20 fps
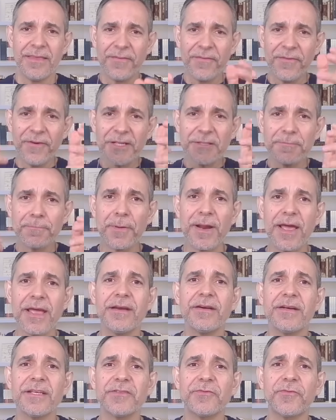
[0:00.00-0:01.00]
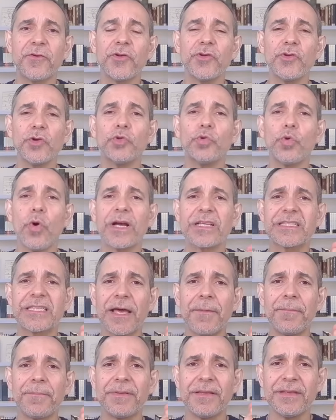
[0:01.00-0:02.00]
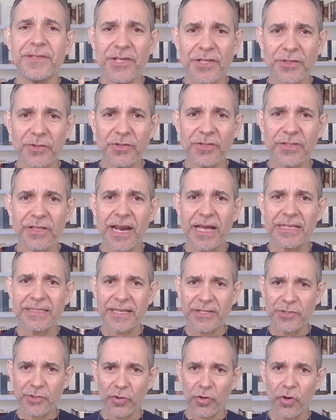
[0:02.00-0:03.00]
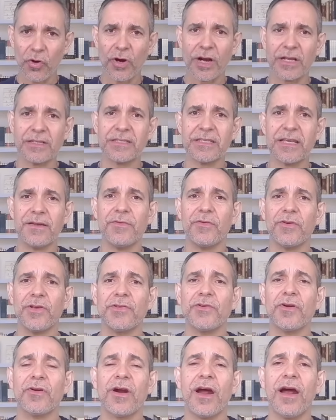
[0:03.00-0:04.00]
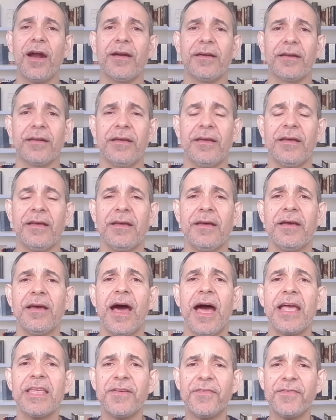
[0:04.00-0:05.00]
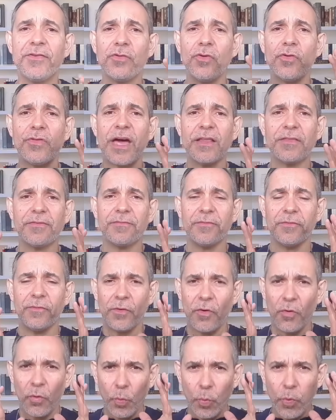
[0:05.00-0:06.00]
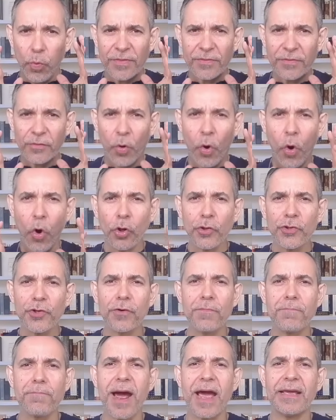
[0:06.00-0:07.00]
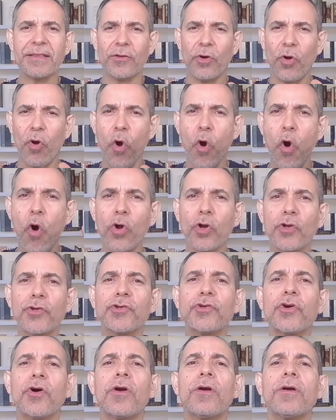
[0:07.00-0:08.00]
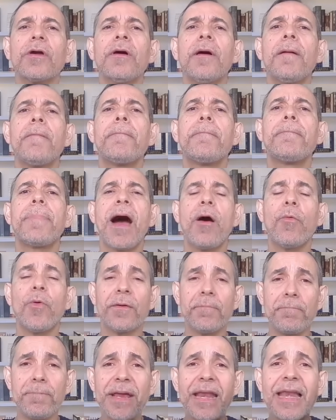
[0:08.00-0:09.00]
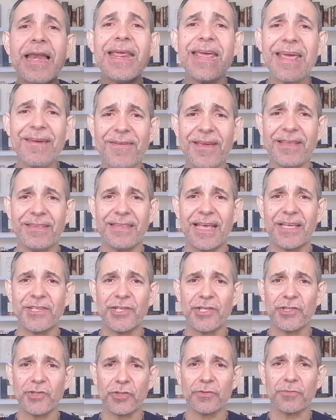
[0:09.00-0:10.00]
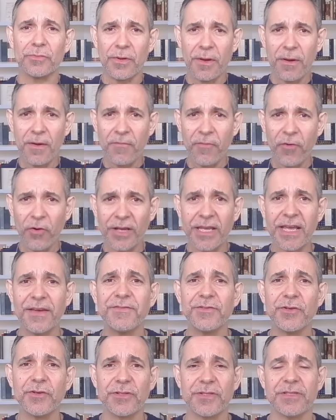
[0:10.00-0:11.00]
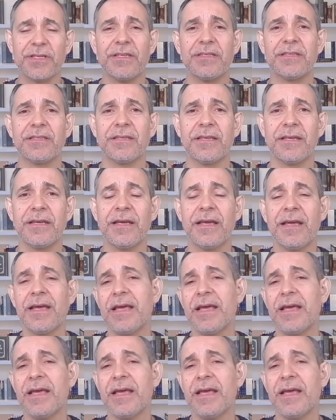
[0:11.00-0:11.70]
The first prayer is for you to accept Jesus Christ as your Lord and Savior in your heart. And if you do that with all your might, all your power, believing that Jesus forgives your sins,